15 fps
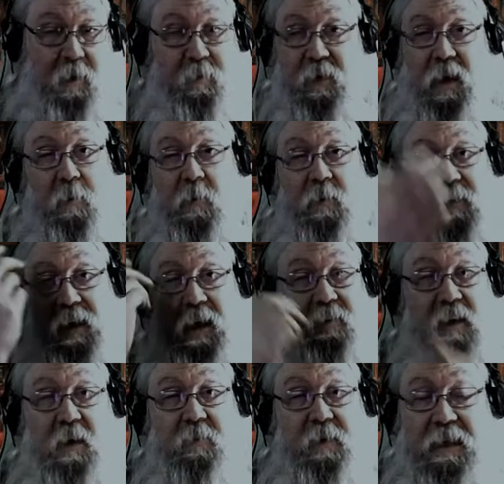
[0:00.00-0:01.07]
I
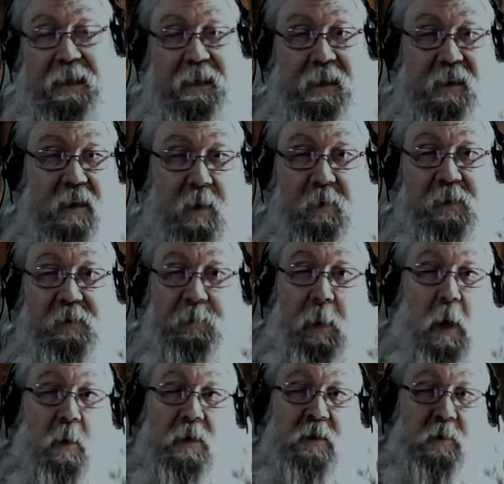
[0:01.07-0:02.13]
love E.E. Cummings'
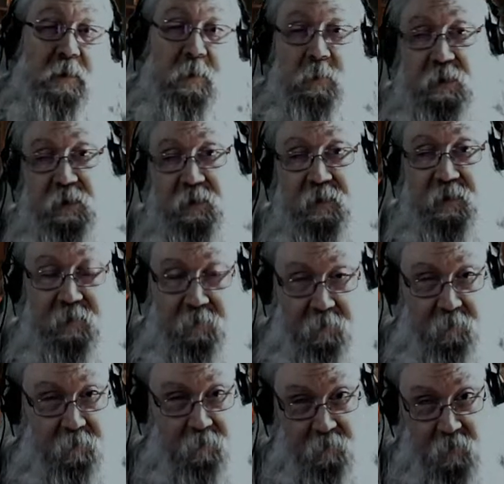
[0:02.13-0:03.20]
poetry, which is
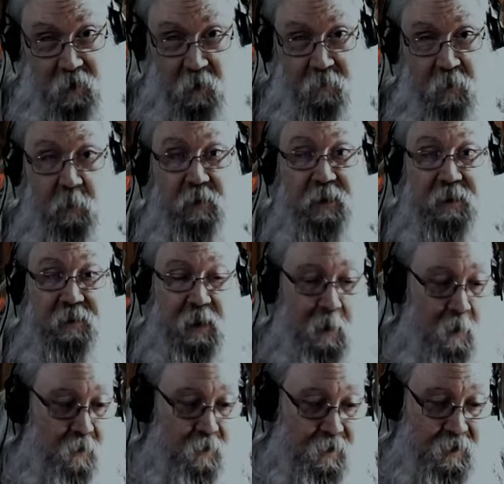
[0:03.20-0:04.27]
confusing as
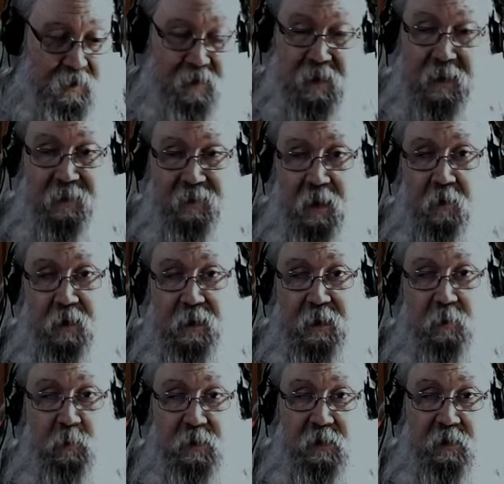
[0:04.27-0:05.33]
hell, and T.S.
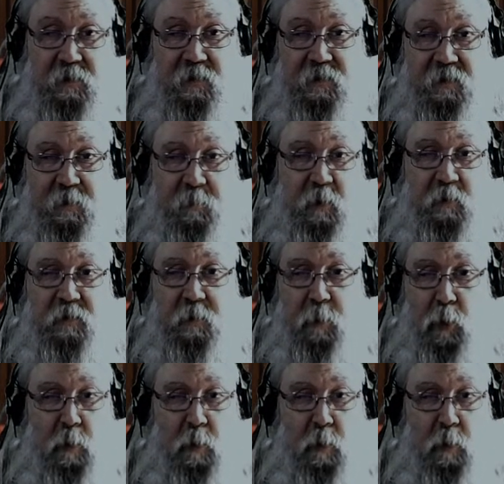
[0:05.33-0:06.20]
Eliot, which is the most